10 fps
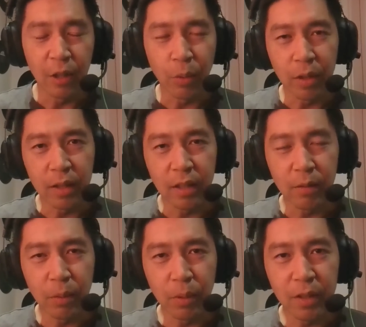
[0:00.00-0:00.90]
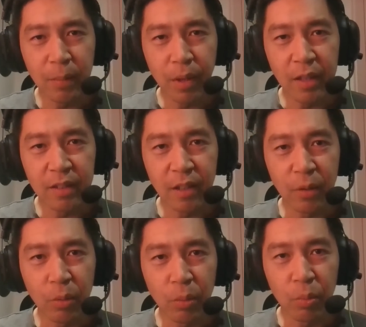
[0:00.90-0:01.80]
liquidity. It really depends
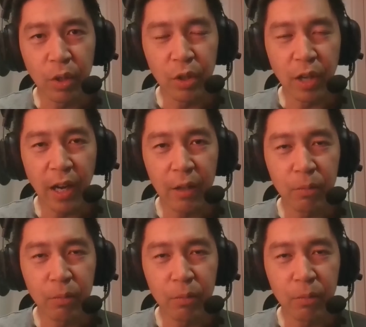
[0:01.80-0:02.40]
on what you're at,